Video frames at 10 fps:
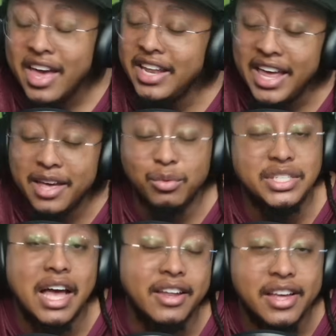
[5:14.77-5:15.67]
And that hit was
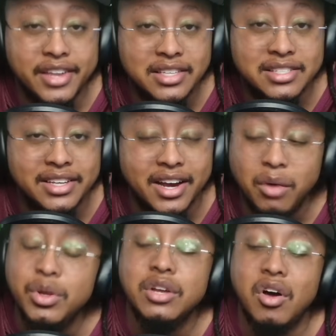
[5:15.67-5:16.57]
kind of unnecessary. I
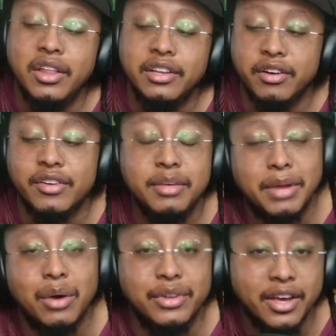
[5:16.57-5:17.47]
wouldn't call it dirty,
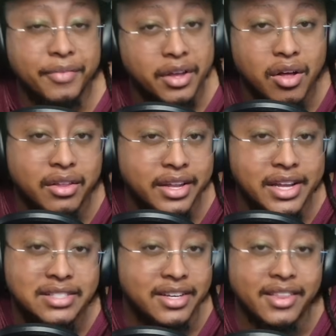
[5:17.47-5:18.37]
but I would definitely call it
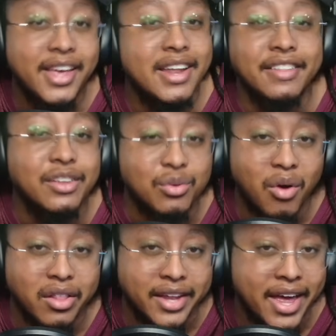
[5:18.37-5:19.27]
unnecessary. They didn't have to do
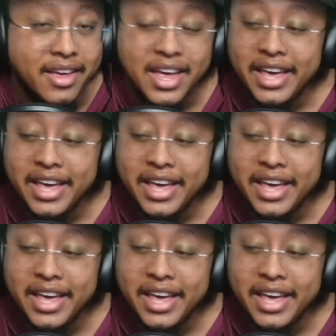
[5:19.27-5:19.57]
all of that.